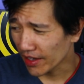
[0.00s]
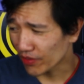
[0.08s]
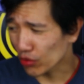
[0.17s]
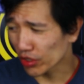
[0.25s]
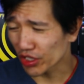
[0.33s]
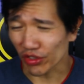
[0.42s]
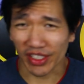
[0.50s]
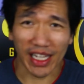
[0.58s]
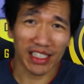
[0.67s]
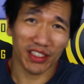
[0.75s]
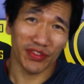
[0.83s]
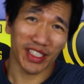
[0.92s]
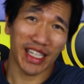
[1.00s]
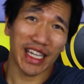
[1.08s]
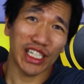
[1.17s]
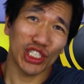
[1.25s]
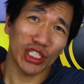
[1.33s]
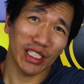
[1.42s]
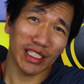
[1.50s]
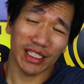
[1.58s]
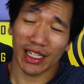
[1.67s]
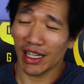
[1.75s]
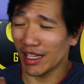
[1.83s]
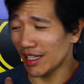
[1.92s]
And of course, there's
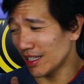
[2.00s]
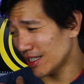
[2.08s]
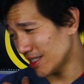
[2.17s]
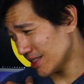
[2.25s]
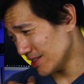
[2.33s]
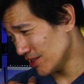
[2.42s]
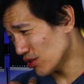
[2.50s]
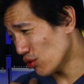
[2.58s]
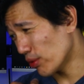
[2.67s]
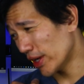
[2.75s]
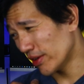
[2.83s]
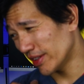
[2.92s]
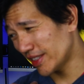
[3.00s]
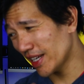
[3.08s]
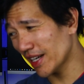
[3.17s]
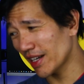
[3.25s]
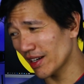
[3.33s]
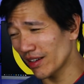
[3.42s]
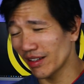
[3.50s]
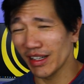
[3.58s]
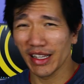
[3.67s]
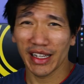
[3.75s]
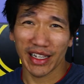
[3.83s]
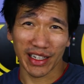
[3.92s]
calcification, uh, you know, wear and tear
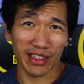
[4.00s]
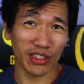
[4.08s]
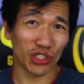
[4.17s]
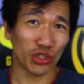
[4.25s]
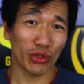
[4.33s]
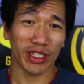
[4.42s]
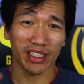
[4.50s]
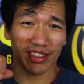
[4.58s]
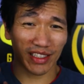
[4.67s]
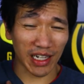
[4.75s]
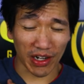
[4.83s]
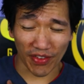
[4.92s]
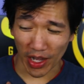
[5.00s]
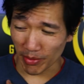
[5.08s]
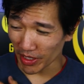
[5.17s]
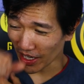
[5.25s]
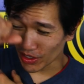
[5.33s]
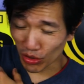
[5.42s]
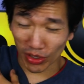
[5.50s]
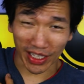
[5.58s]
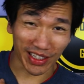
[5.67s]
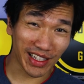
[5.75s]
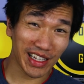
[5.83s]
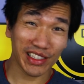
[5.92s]
in the joint itself. I mean, I go
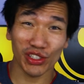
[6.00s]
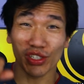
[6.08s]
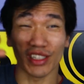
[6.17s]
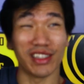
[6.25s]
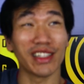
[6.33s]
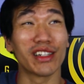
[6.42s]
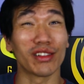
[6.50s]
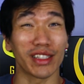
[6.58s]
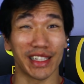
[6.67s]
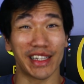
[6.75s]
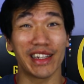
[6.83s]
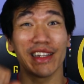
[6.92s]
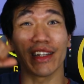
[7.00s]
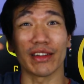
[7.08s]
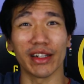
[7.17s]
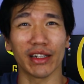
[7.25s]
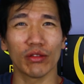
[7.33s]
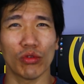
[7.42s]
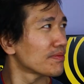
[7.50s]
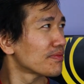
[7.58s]
like this, you could literally hear it.